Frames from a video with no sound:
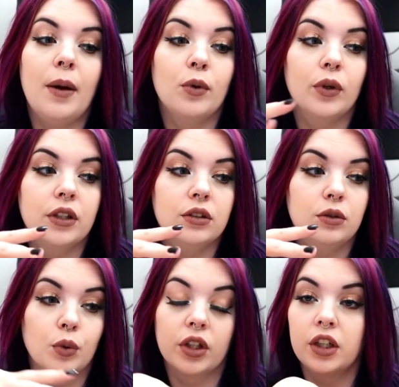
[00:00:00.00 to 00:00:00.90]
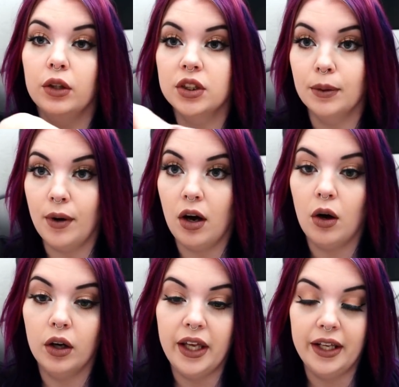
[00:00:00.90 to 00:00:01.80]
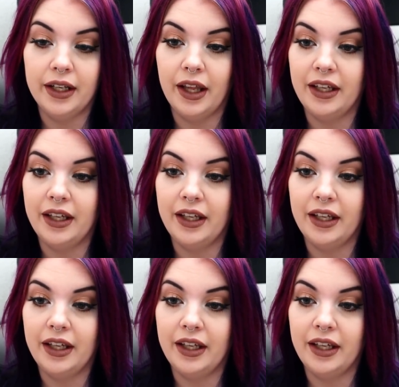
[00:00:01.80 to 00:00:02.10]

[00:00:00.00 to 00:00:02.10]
We're gonna go to the mall and